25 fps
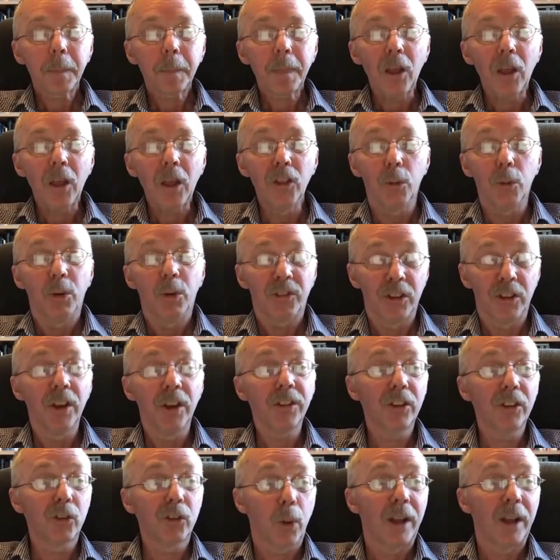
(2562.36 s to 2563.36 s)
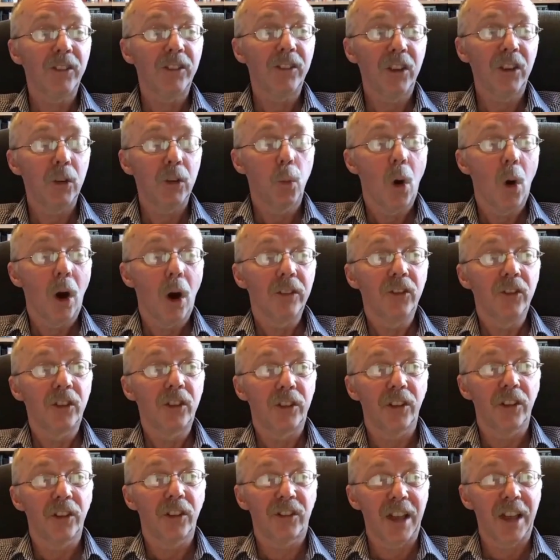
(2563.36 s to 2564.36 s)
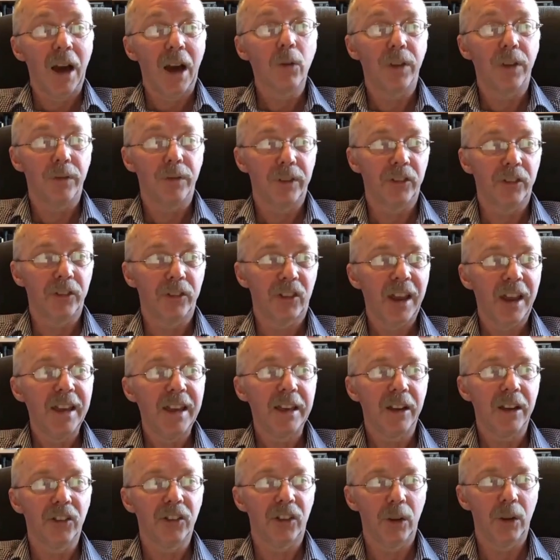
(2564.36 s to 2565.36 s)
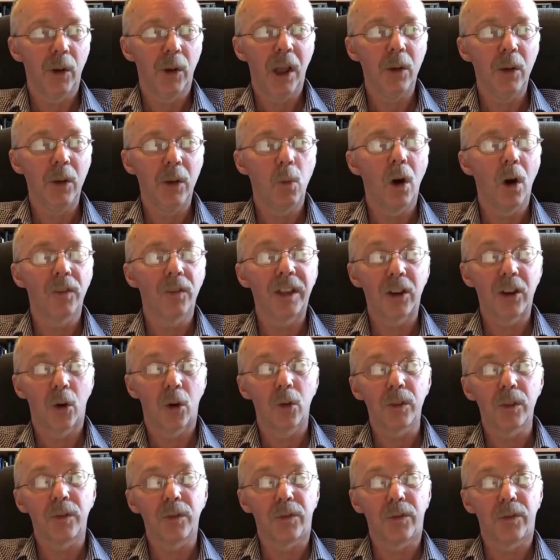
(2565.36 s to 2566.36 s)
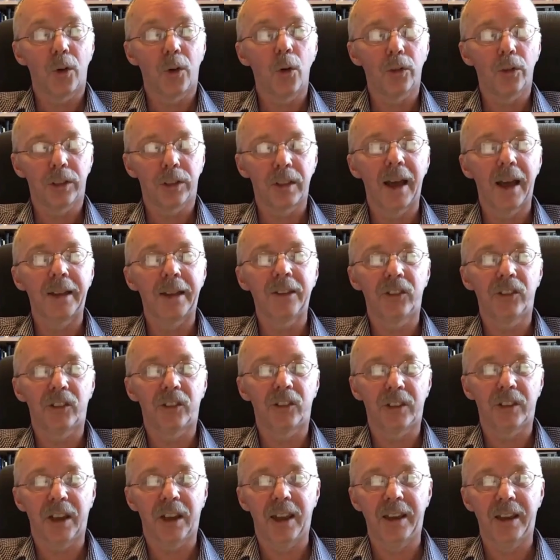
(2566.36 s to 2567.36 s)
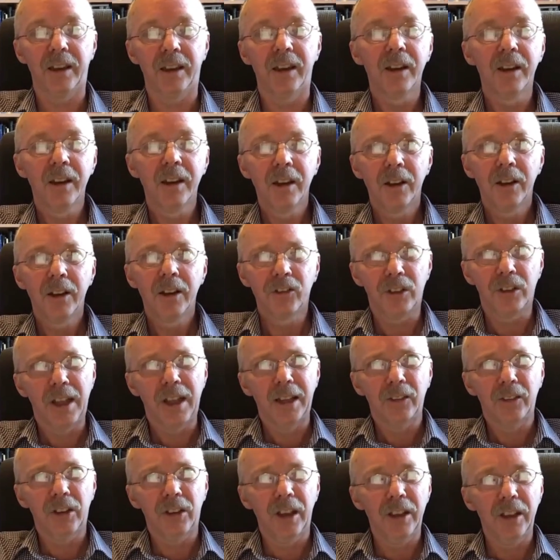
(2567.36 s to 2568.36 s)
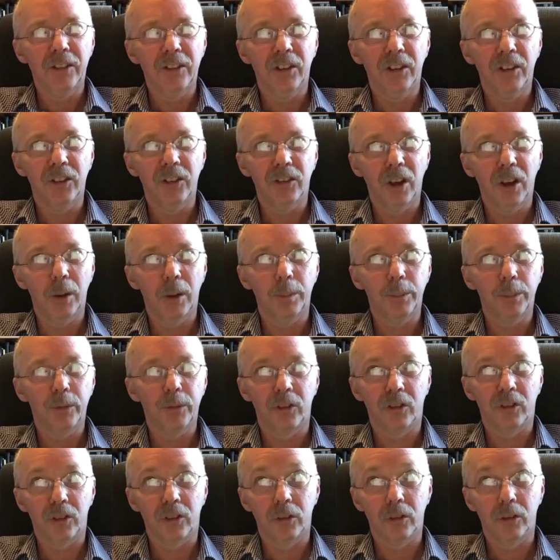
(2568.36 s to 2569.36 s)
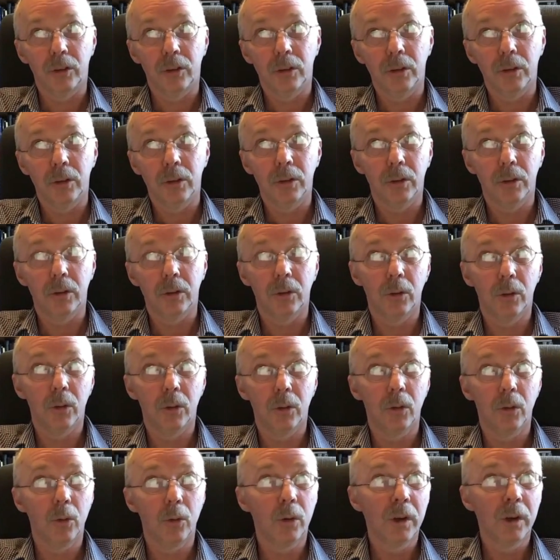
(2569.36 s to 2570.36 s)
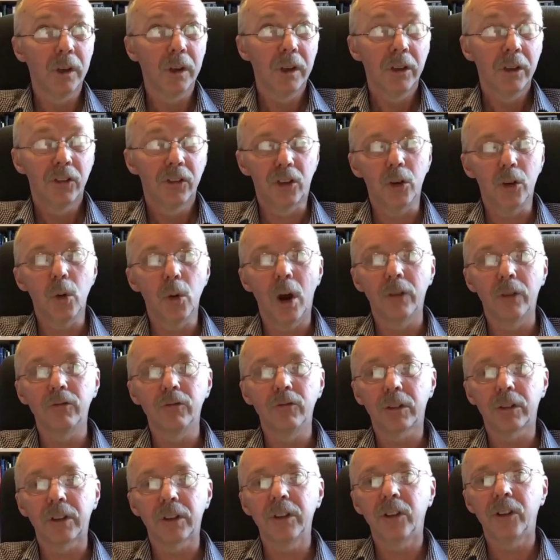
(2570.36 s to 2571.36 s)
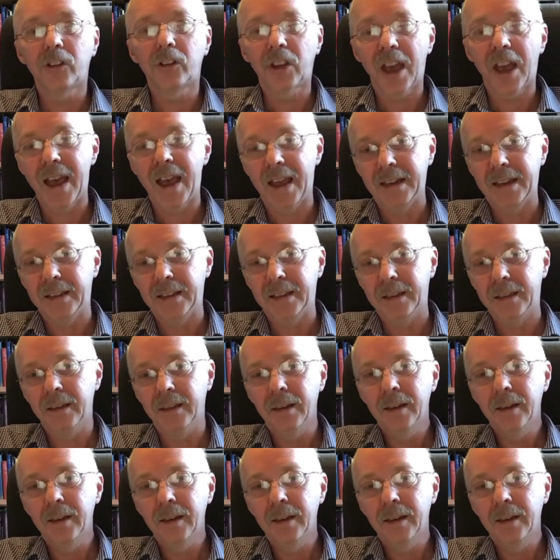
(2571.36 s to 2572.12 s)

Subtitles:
There was another 21 to the south of the Tagus in what they call the fourth line today. So that takes us up to 210.